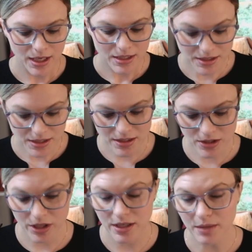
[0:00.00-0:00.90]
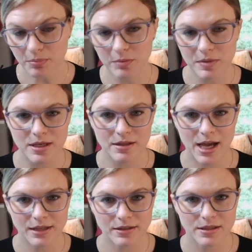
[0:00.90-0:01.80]
Since I started implementing
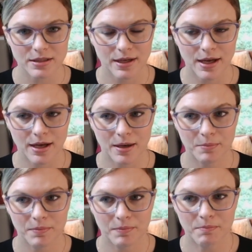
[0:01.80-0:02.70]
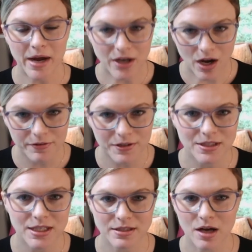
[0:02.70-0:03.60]
that, my confidence
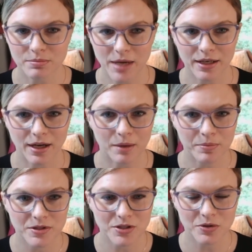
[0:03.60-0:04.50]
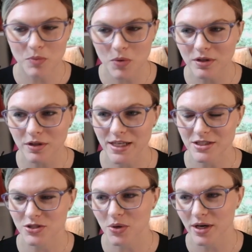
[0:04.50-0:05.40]
has gone back up. So the moral of that
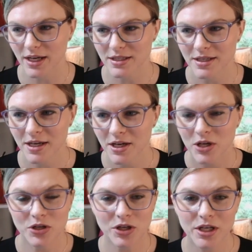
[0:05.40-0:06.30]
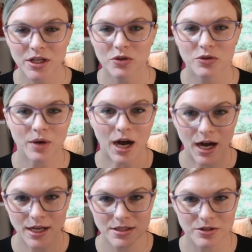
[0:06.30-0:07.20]
story is you're going to go through
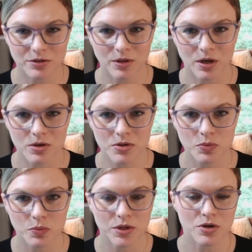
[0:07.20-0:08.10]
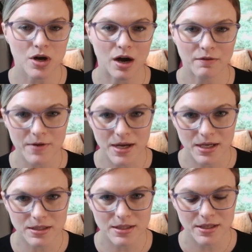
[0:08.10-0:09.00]
highs and your lows with your
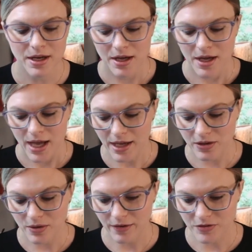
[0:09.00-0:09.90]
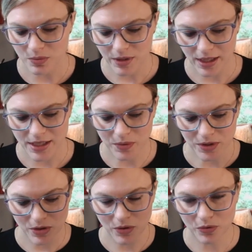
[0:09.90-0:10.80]
confidence. And you have to realize when
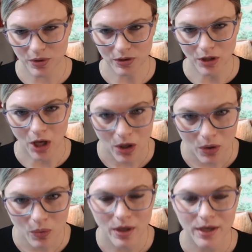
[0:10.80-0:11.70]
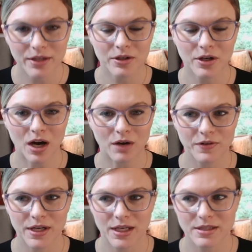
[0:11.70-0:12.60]
you go through a low in your
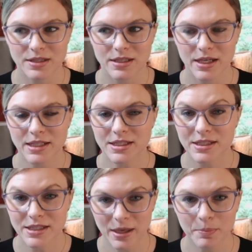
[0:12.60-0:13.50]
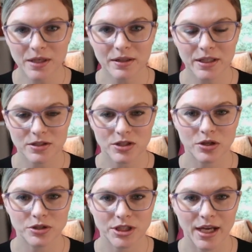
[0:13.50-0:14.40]
confidence, it's typically
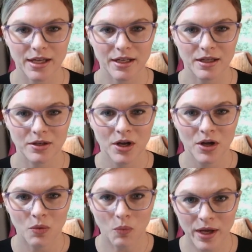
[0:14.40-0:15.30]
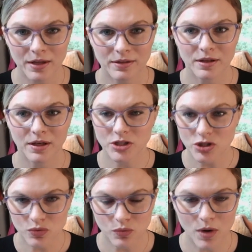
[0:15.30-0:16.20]
associated with a
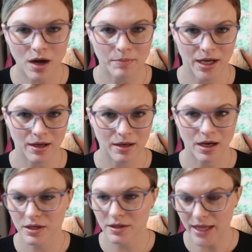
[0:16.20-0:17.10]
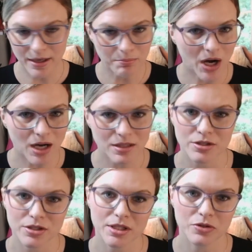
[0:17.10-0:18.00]
trauma, that
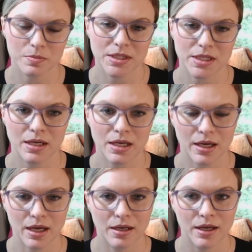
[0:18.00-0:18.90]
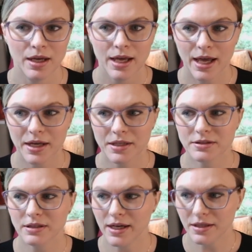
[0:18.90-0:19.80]
imposter syndrome sinking in. And
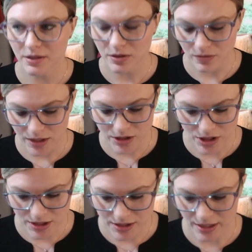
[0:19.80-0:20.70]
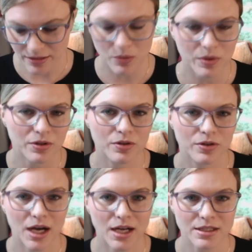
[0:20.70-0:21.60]
it's like, you need to just sit there with your
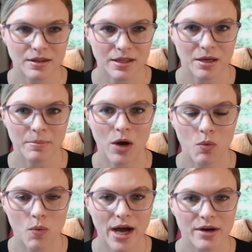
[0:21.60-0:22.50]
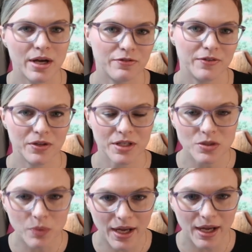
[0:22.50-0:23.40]
thoughts and think about, why do I feel
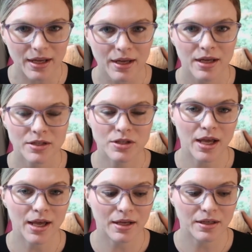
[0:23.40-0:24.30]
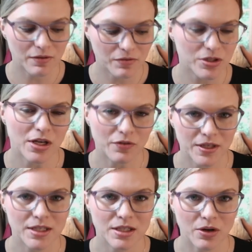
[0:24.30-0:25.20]
this way? And give yourself
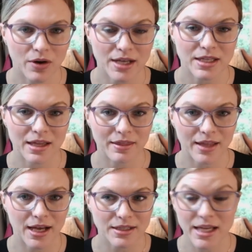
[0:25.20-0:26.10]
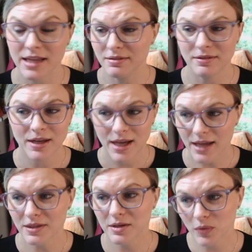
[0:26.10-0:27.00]
ease and grace. And
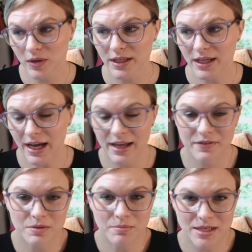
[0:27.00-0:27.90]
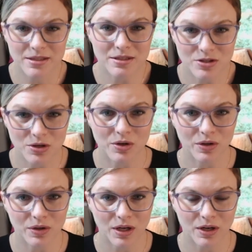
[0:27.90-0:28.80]
then really, I have an amazing
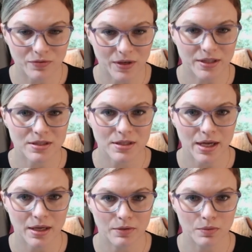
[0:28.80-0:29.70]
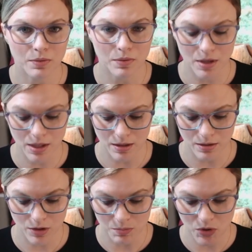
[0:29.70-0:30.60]
circle of friends and
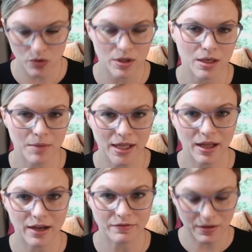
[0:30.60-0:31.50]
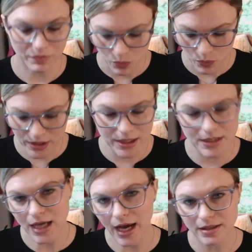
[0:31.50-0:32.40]
community in my life. And I have a really
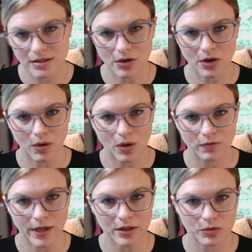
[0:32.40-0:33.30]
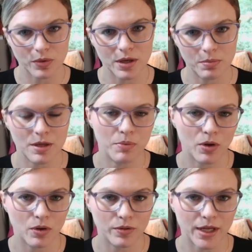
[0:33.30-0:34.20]
tight circle of like 3
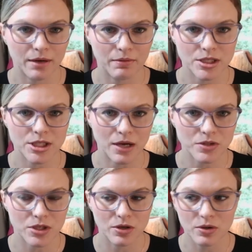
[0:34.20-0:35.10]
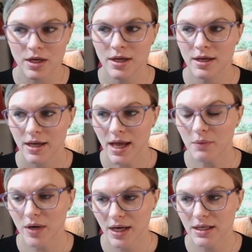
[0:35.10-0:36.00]
people that I reach out to. And
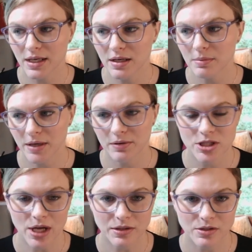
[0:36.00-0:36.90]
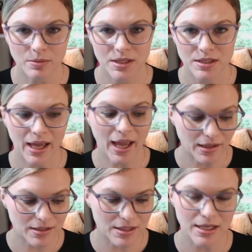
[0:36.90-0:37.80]
when I need them, I reach out to them and I say, hey,
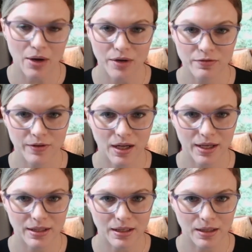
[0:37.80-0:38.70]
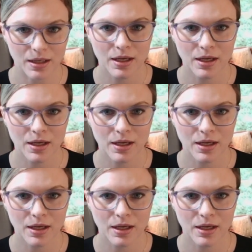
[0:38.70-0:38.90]
this is how I feel. I need